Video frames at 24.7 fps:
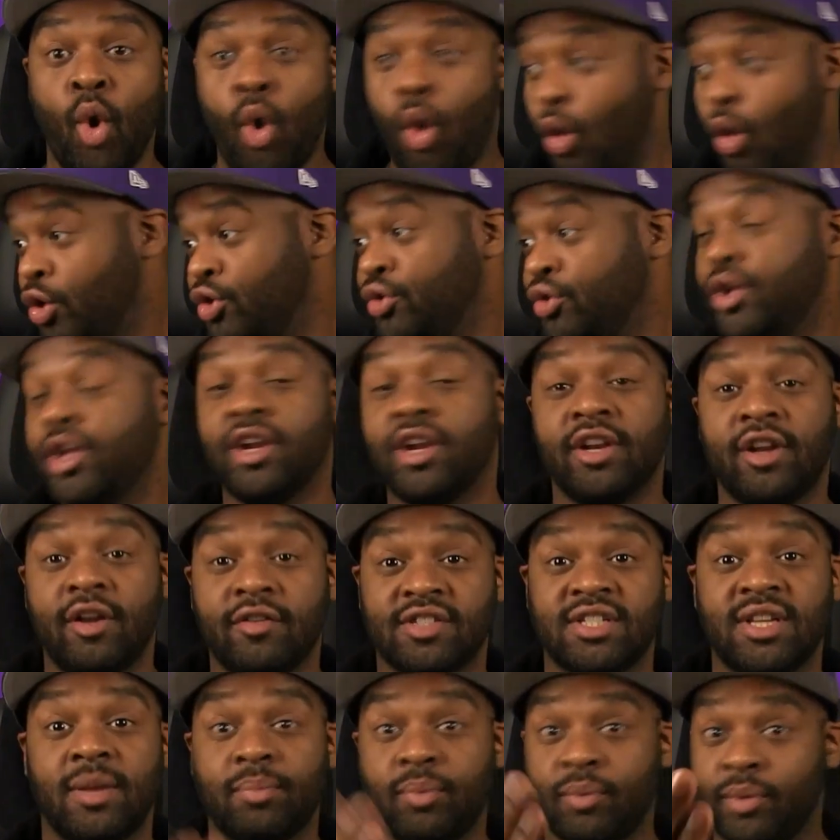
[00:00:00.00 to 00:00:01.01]
or you get
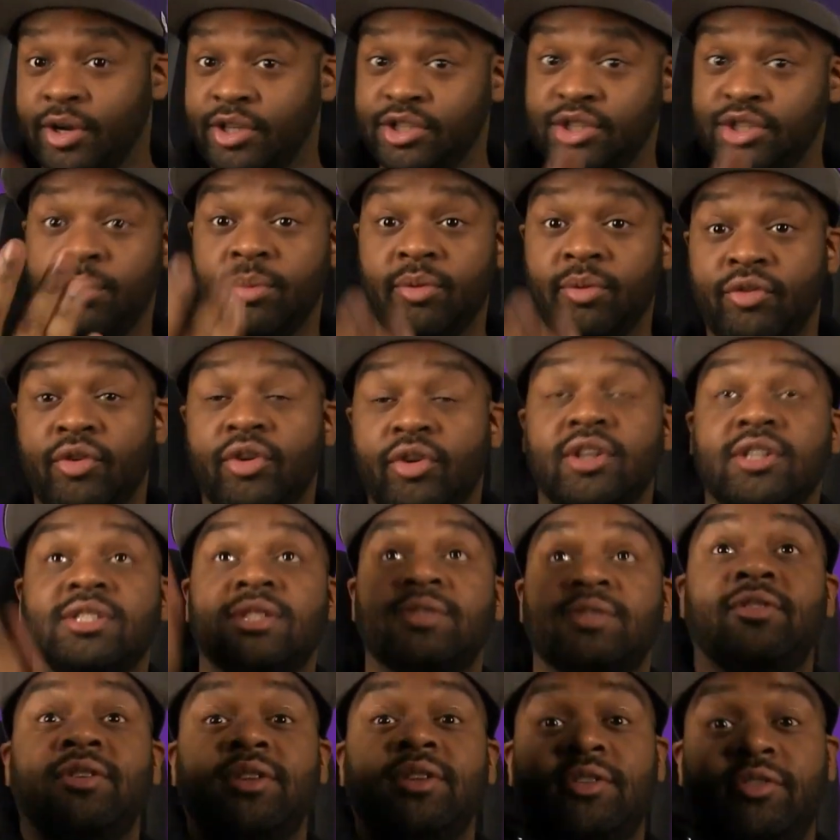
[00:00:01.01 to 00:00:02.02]
enough separation before
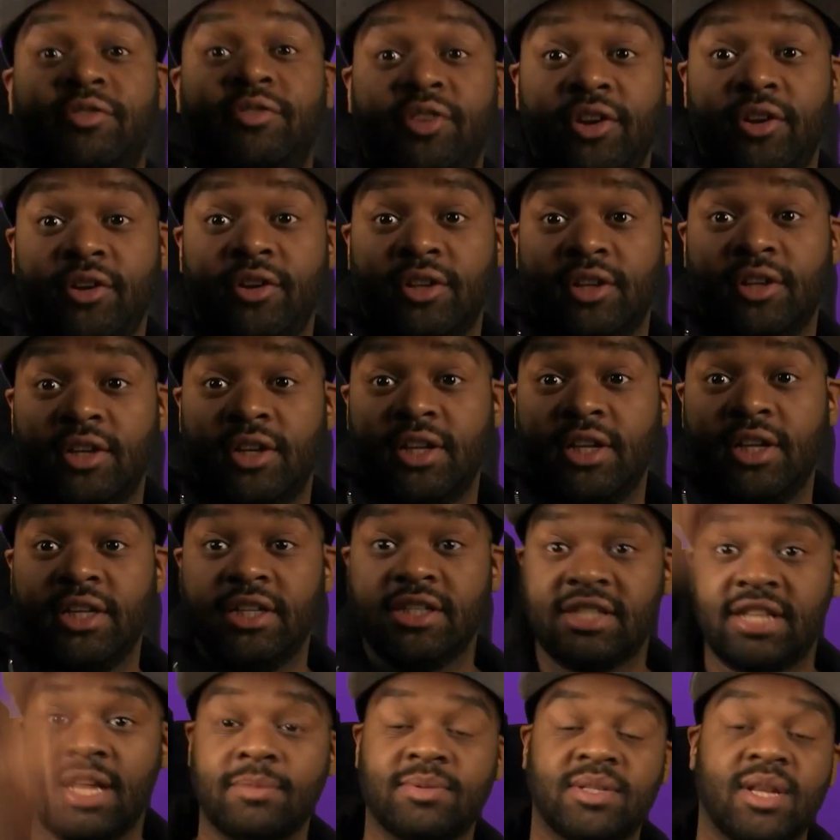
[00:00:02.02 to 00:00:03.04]
this defender
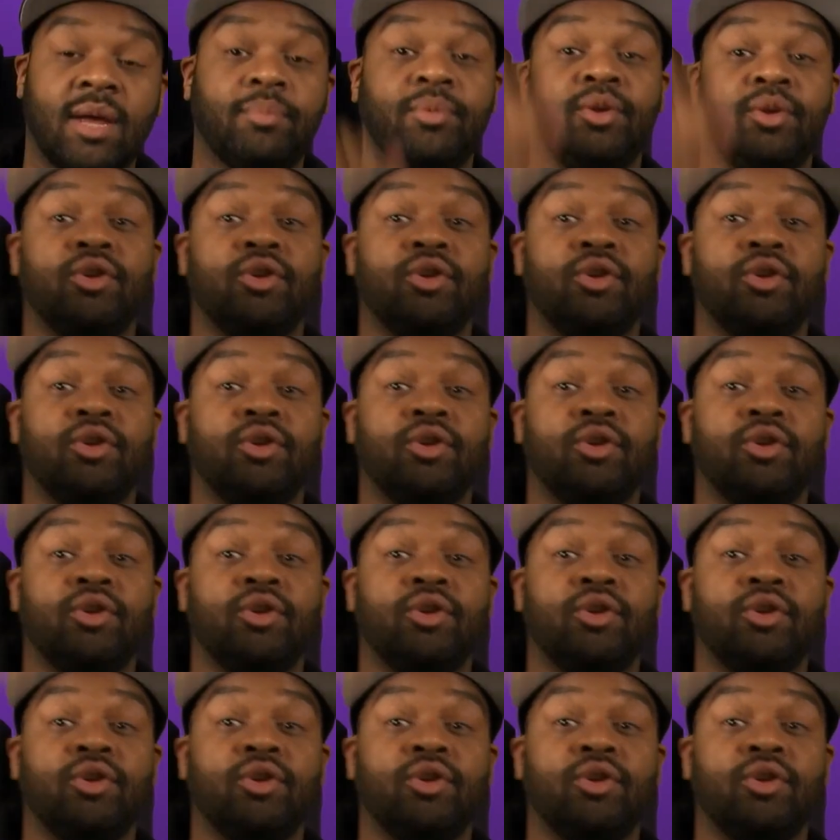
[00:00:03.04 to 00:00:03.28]
steps up.